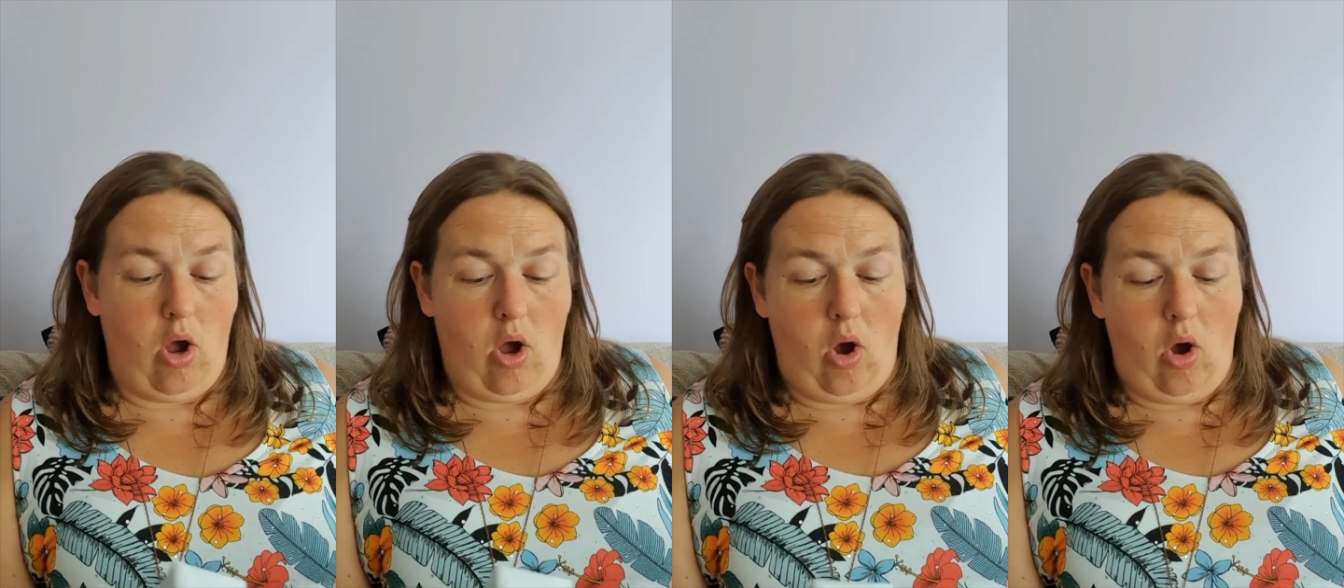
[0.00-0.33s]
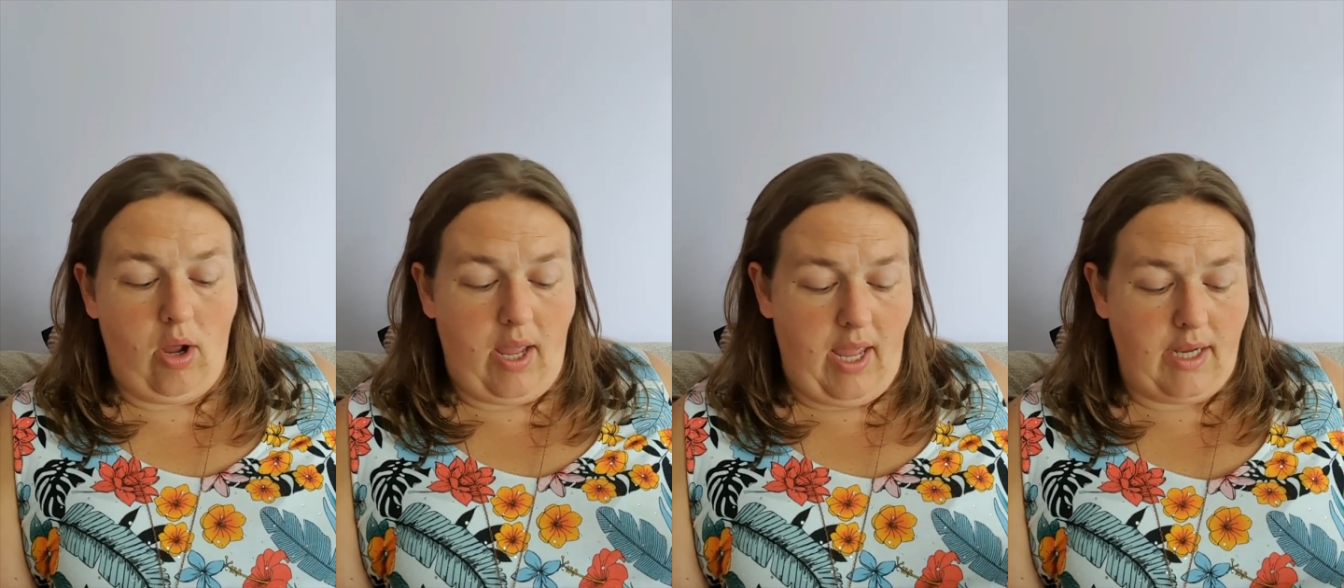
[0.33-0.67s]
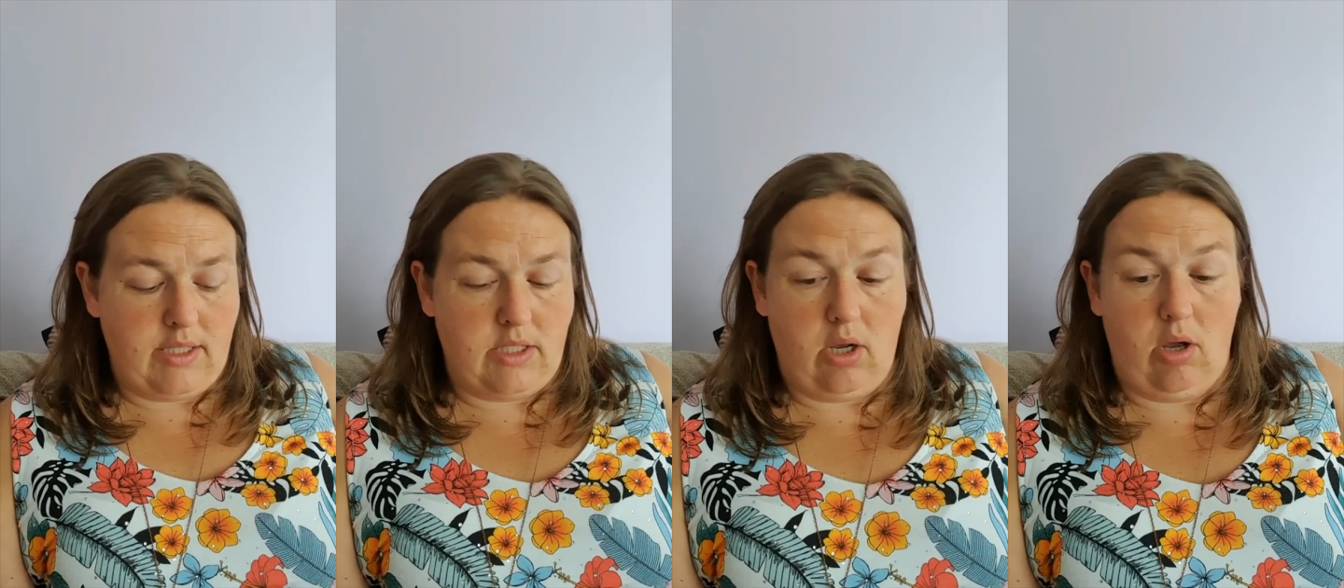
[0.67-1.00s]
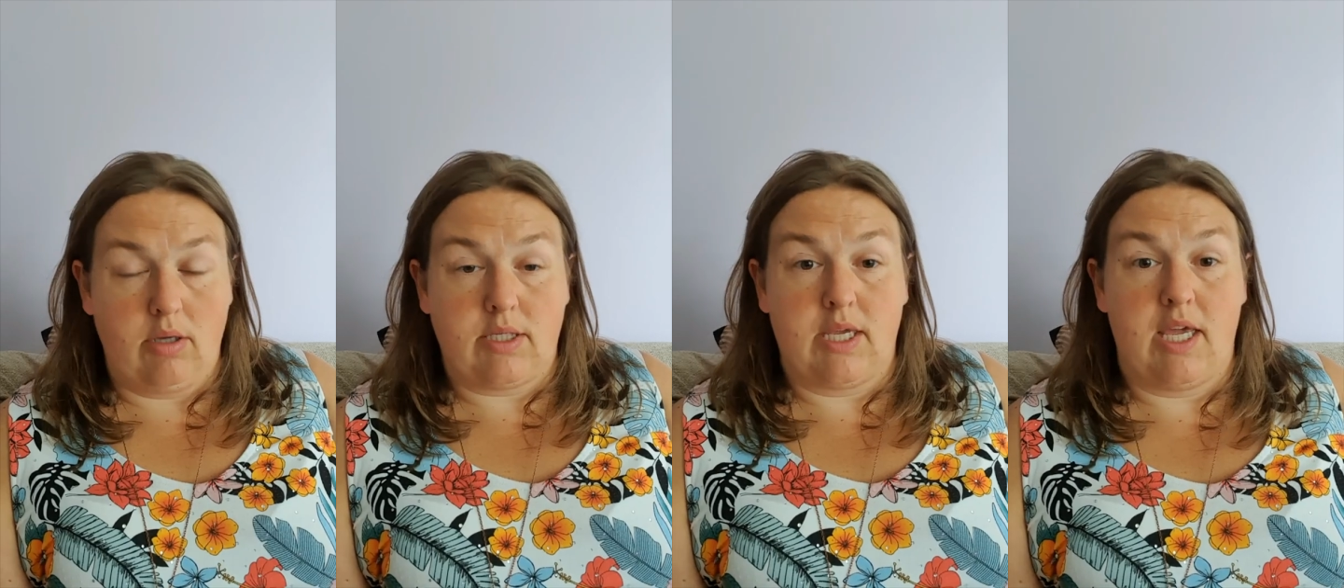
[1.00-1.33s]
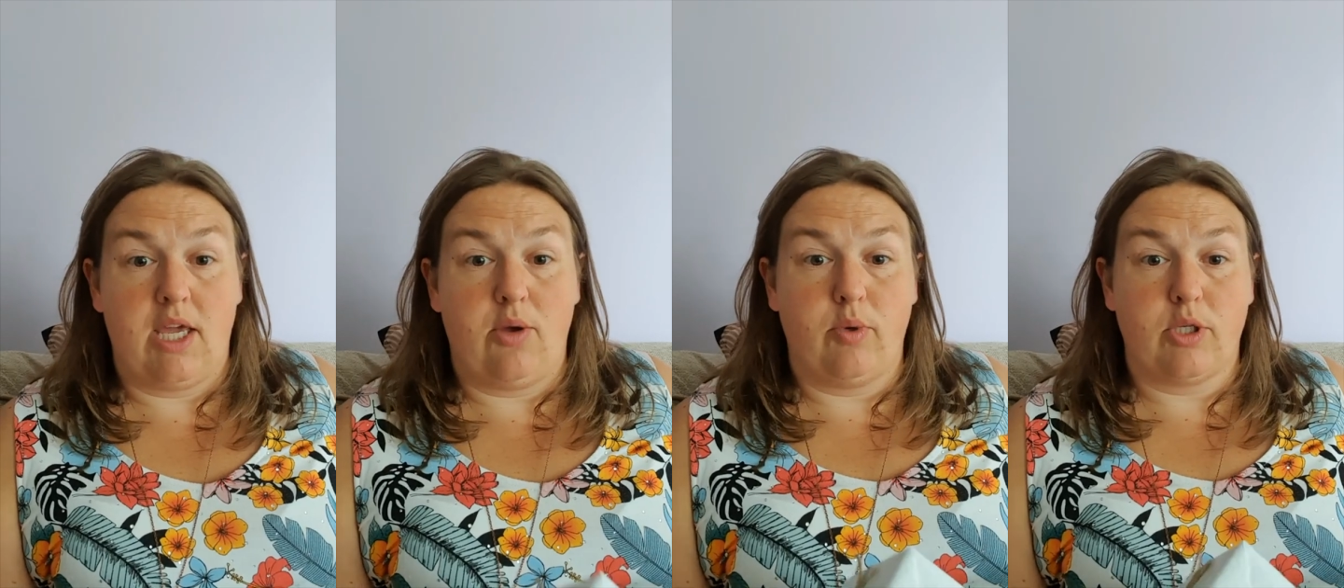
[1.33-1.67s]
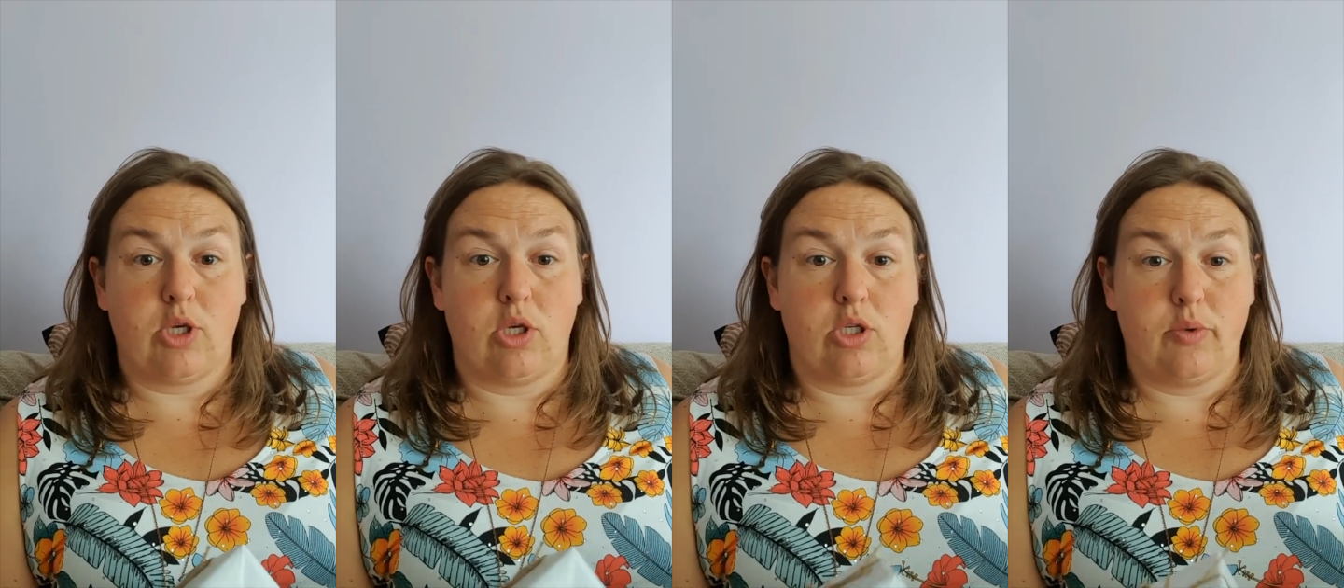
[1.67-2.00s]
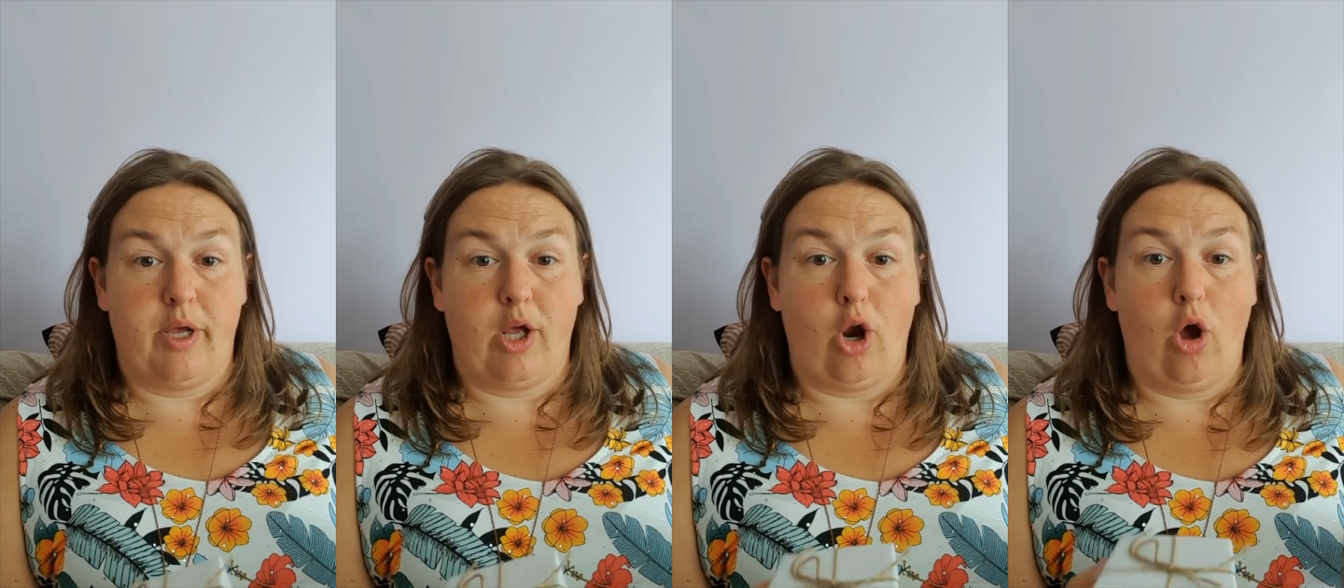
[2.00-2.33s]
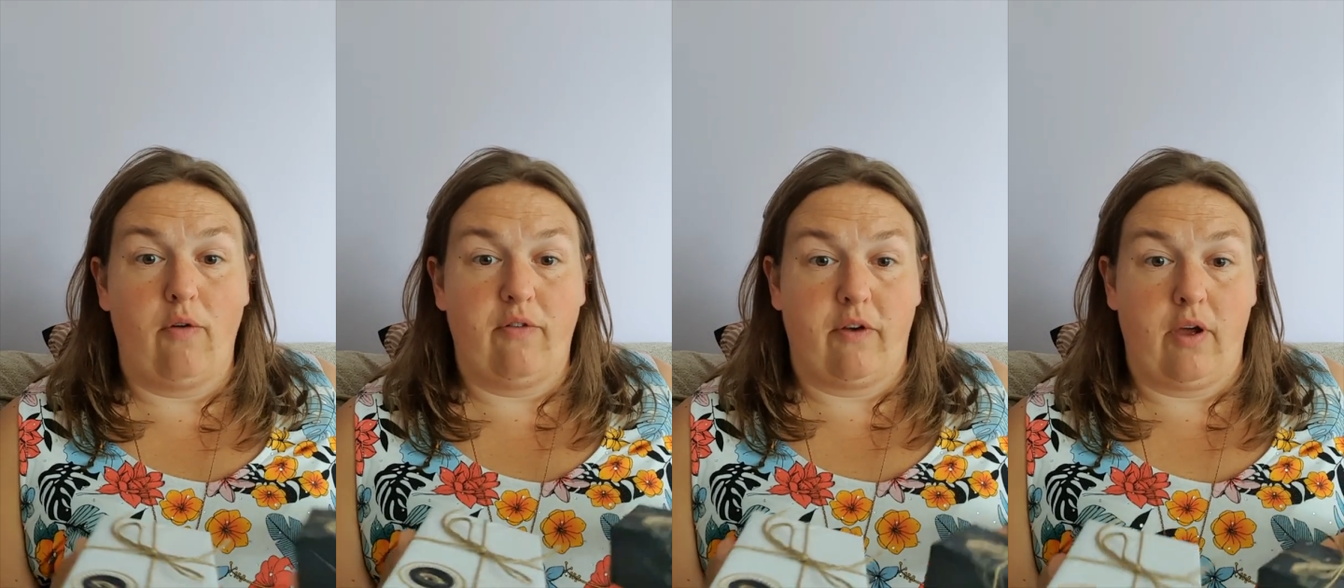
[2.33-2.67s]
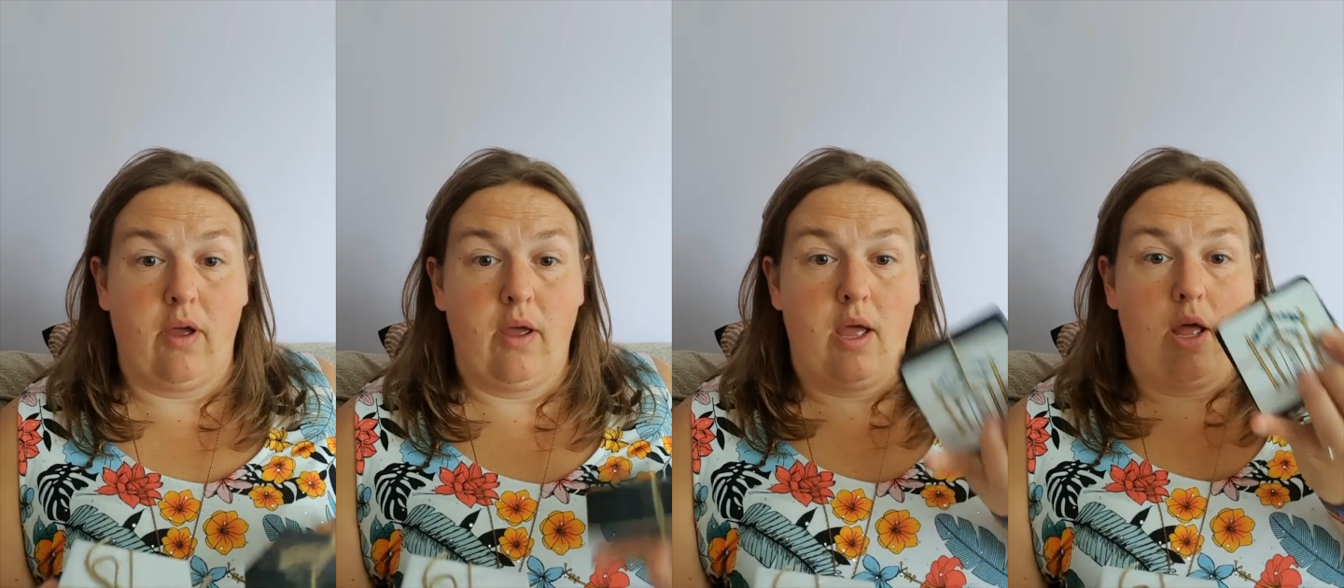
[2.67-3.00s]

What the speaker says: on Kickstarter he was doing an offer